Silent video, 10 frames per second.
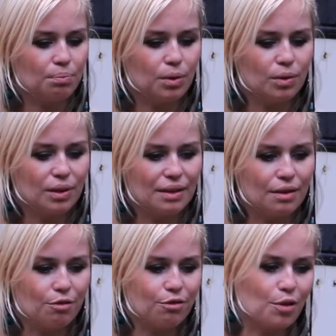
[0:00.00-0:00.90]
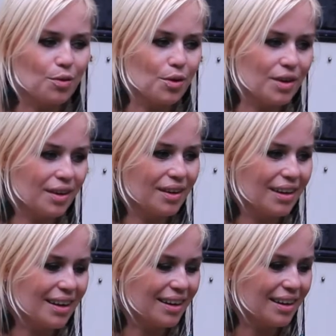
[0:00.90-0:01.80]
people in the folk
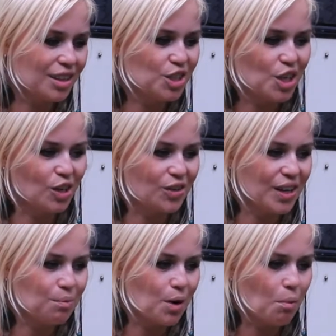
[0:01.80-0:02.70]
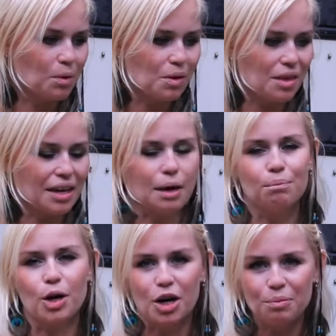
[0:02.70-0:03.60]
genre probably think I'm
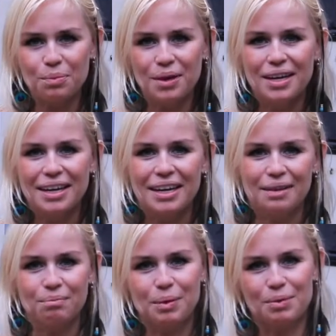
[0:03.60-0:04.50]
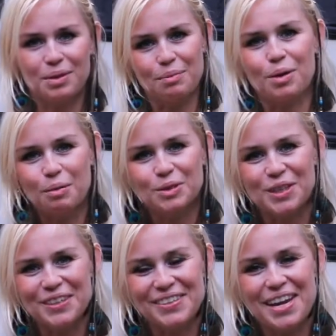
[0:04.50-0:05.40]
pop, and people in the pop
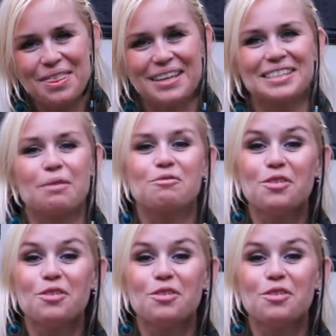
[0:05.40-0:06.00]
genre think I'm